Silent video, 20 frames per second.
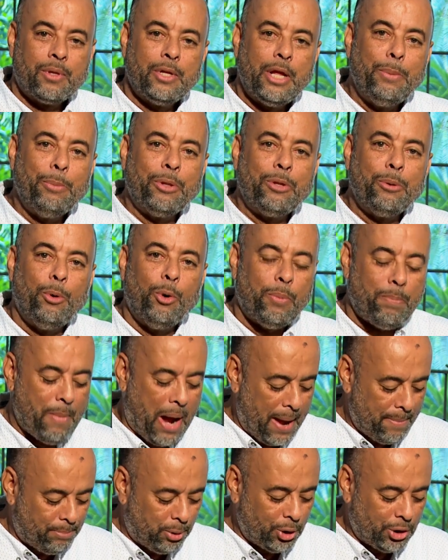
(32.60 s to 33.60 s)
Name of the book,
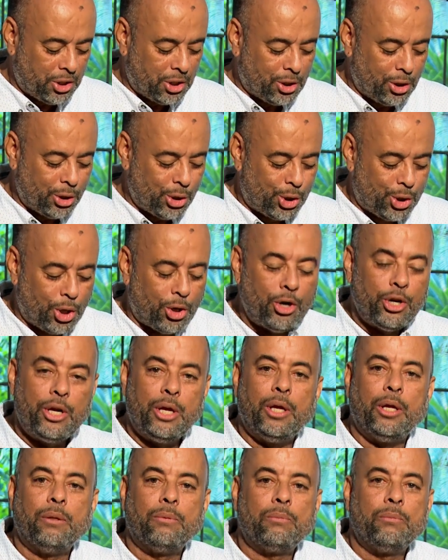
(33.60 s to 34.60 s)
My Political
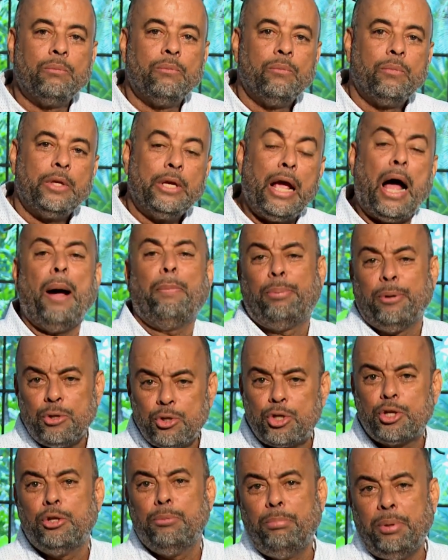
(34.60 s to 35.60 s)
Journey. He
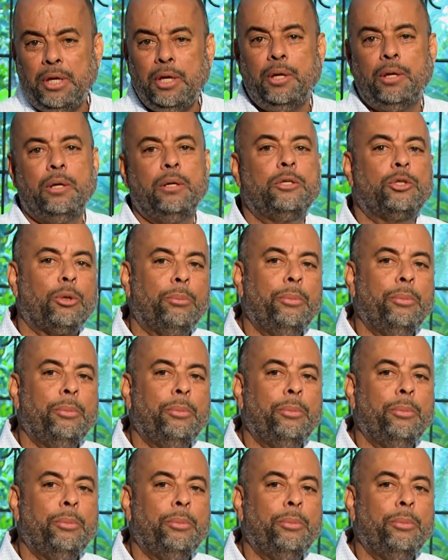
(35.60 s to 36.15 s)
happens to be